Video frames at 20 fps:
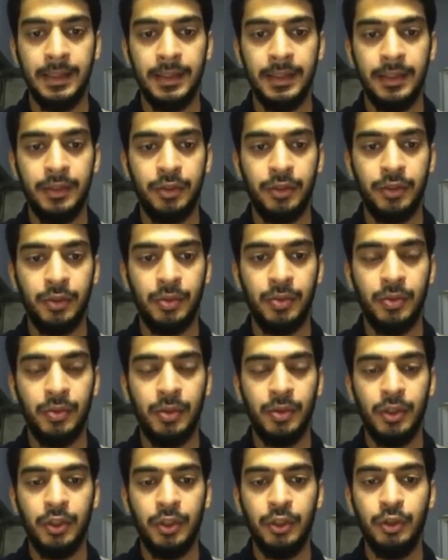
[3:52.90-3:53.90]
So,
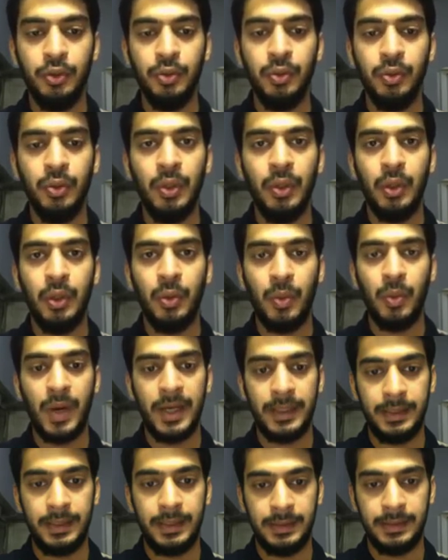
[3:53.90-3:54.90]
du
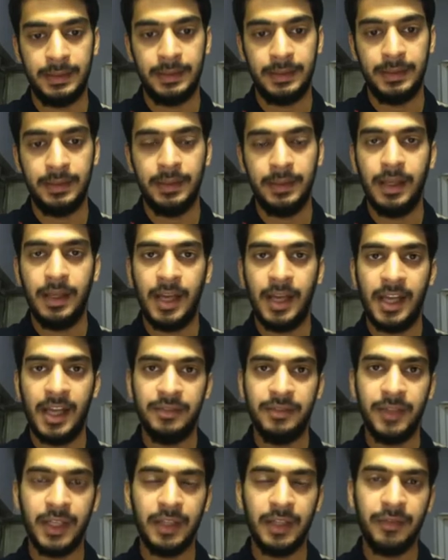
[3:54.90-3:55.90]
wartest. As
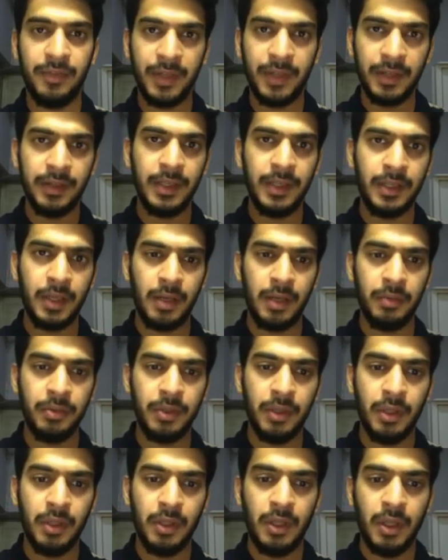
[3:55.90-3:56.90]
we can figure it out,
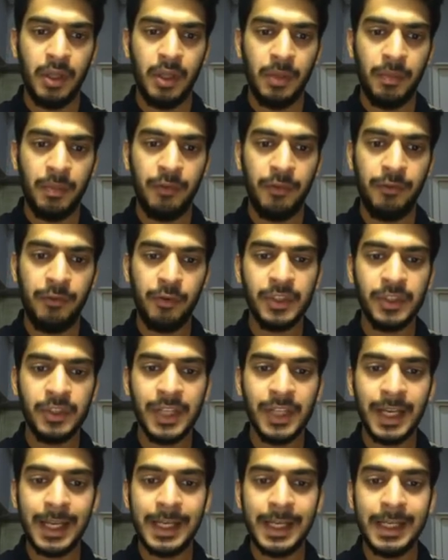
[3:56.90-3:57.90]
before the
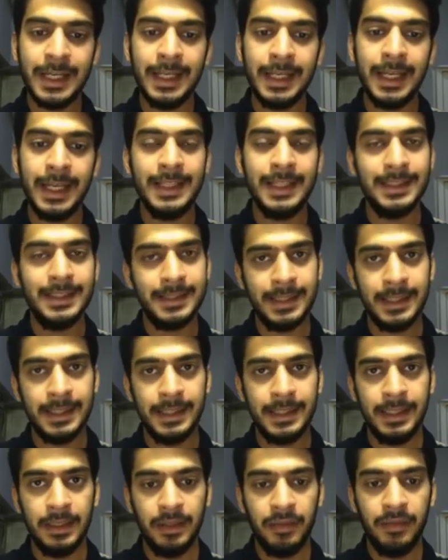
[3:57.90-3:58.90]
ending st,
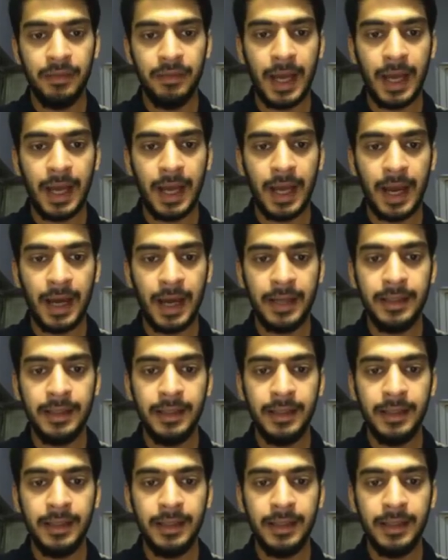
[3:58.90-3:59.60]
we add